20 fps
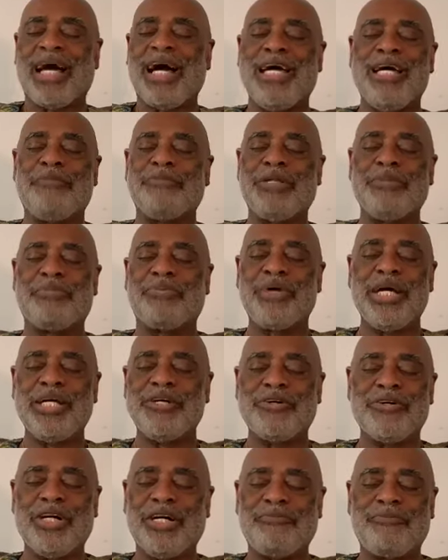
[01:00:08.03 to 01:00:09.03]
I am the
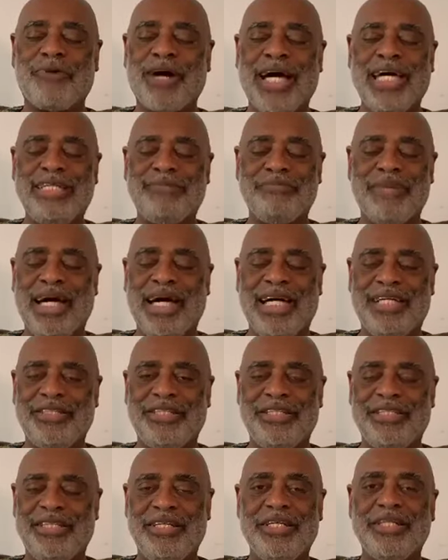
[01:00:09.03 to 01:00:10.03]
bringer of
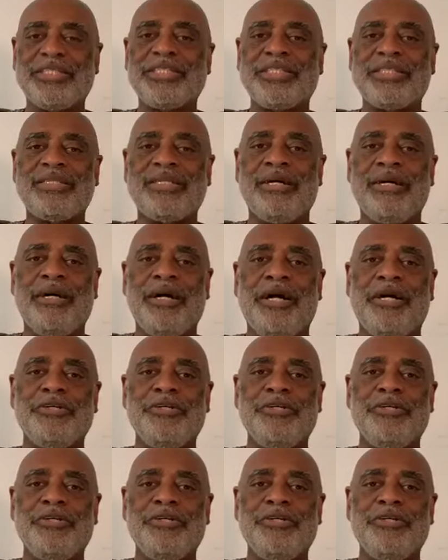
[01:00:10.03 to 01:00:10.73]
right-mindedness.